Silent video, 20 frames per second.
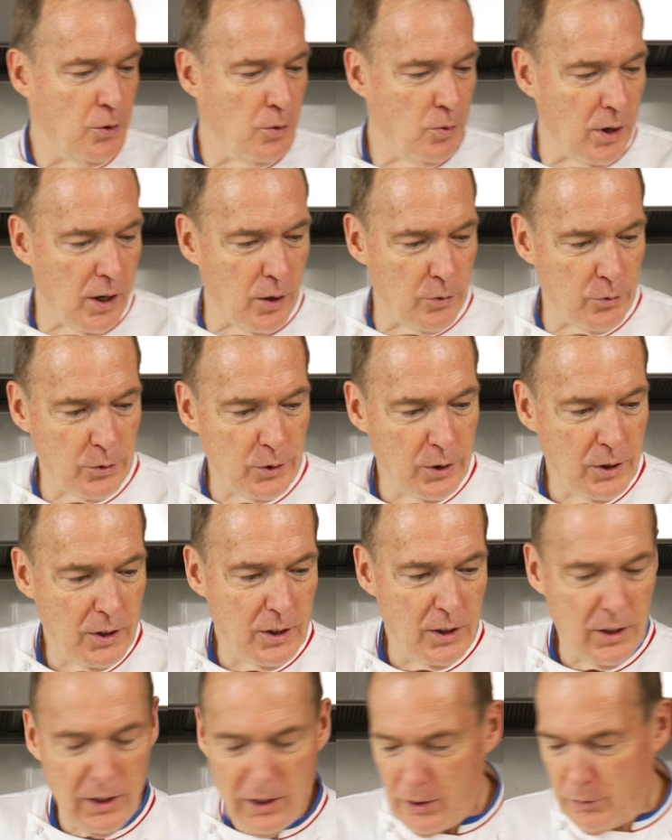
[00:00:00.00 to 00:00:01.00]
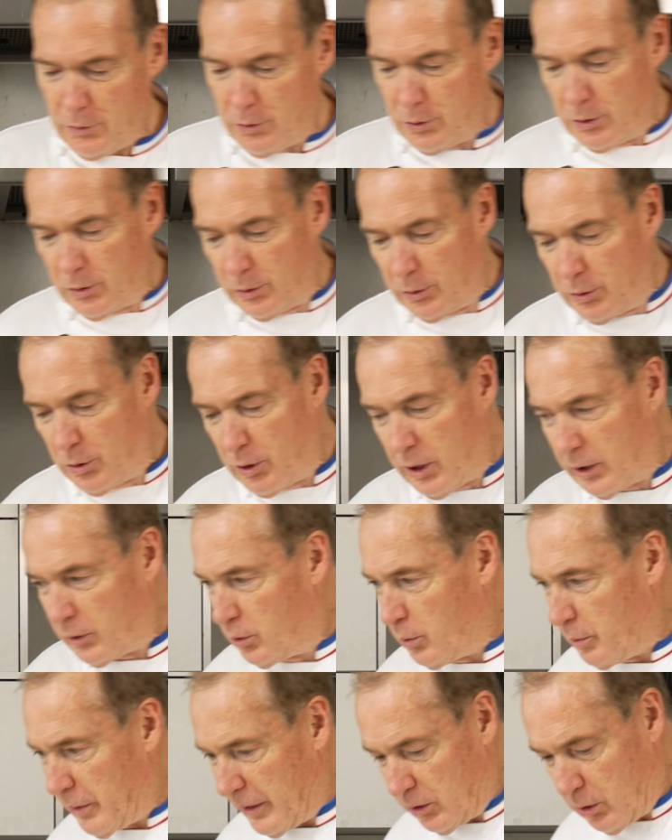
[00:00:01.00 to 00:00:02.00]
you don't know how
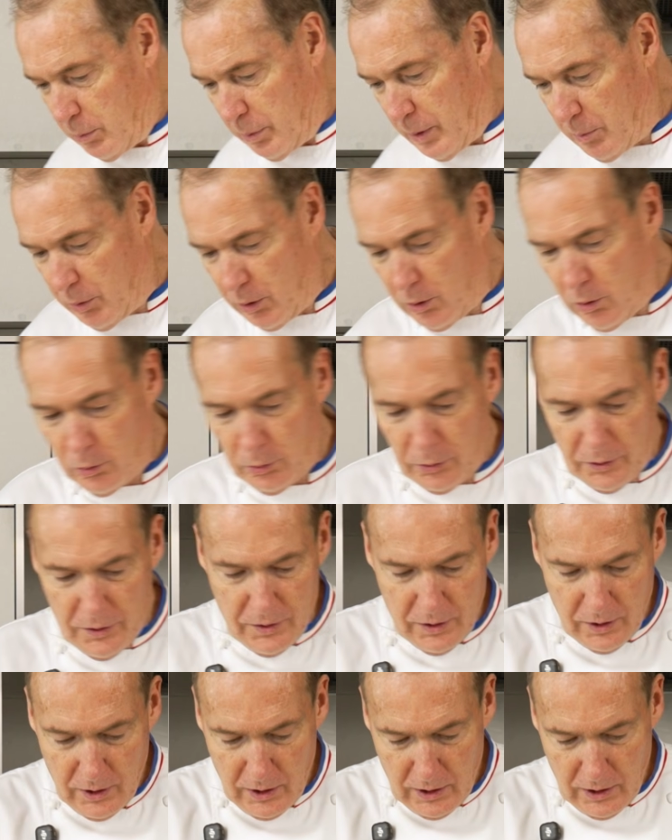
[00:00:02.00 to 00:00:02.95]
to make the pepper cones.